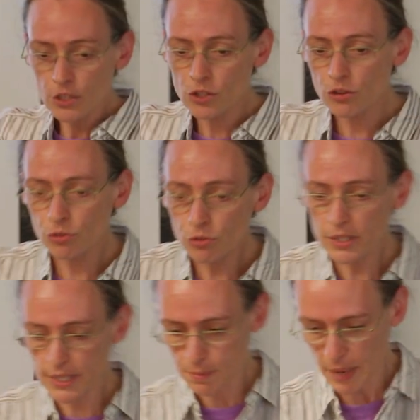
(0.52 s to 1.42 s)
So through
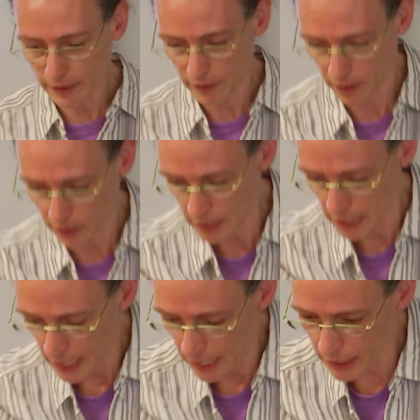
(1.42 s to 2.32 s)
this method,
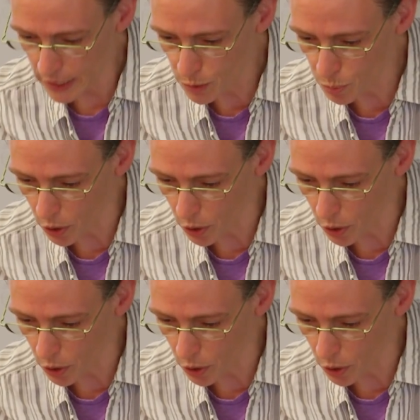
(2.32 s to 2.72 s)
it is